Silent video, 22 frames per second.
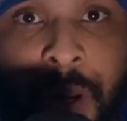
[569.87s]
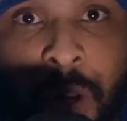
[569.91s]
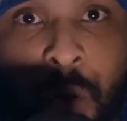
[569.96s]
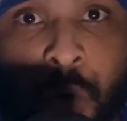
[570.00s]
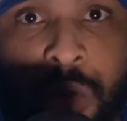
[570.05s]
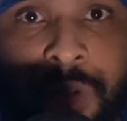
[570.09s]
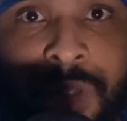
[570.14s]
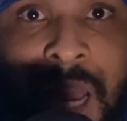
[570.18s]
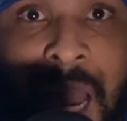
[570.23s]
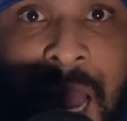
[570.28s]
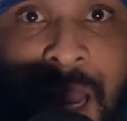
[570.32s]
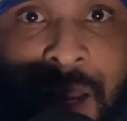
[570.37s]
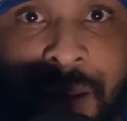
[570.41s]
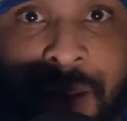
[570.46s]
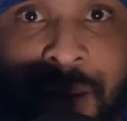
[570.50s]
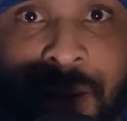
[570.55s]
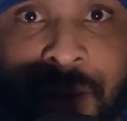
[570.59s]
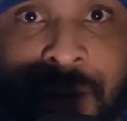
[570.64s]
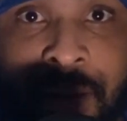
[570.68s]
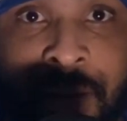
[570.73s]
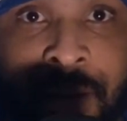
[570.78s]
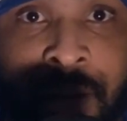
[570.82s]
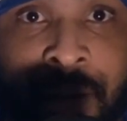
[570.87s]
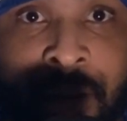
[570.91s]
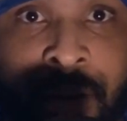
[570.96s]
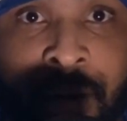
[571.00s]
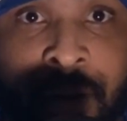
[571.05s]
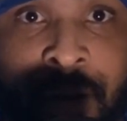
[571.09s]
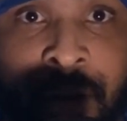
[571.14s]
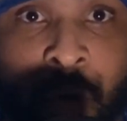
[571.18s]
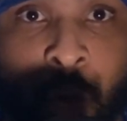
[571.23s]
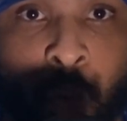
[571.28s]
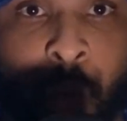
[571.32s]
on, Doc.
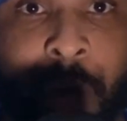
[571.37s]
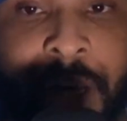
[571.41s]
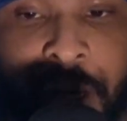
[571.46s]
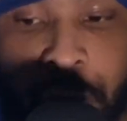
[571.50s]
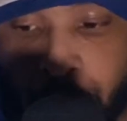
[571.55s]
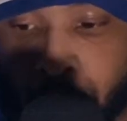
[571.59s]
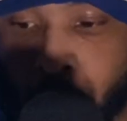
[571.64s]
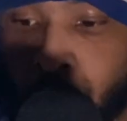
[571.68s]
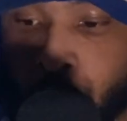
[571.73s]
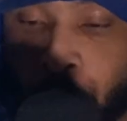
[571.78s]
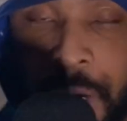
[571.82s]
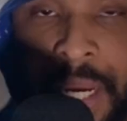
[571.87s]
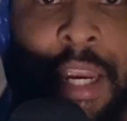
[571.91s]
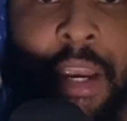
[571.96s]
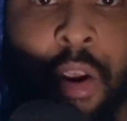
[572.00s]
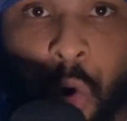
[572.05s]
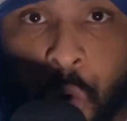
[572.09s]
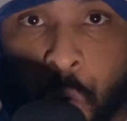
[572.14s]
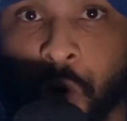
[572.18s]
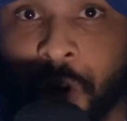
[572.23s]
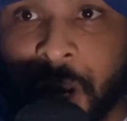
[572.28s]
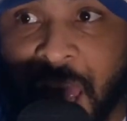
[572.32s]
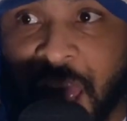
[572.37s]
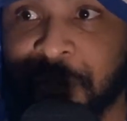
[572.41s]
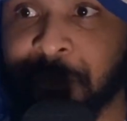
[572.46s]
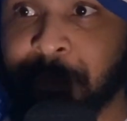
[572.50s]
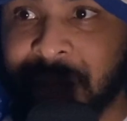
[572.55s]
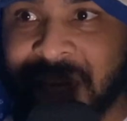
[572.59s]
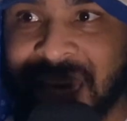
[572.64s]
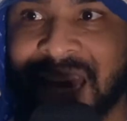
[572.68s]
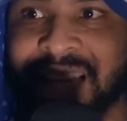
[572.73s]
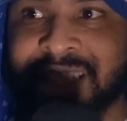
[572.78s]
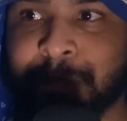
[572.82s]
We agree on
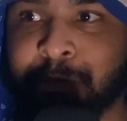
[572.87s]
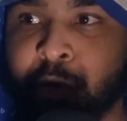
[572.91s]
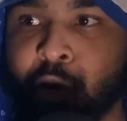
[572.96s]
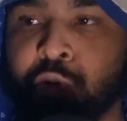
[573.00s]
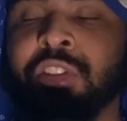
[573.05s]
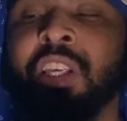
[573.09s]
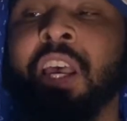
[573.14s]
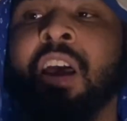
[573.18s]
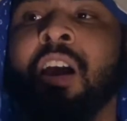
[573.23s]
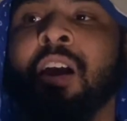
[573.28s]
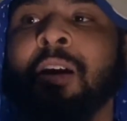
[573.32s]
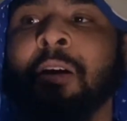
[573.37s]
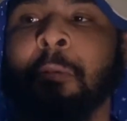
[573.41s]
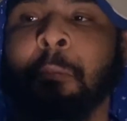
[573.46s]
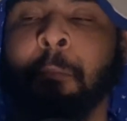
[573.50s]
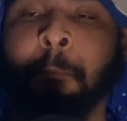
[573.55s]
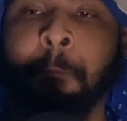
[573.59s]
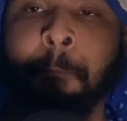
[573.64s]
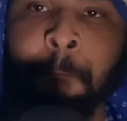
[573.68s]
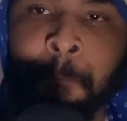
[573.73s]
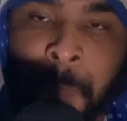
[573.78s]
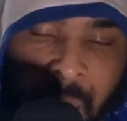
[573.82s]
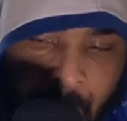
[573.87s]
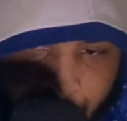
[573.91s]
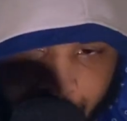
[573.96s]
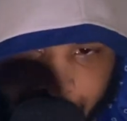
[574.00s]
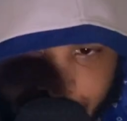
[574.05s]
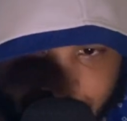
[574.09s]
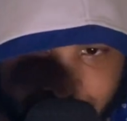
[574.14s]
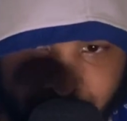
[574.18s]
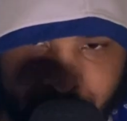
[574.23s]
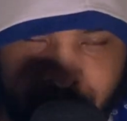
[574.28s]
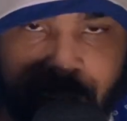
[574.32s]
FPS boost,
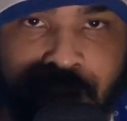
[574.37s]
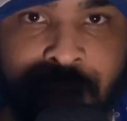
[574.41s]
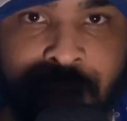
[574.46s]
but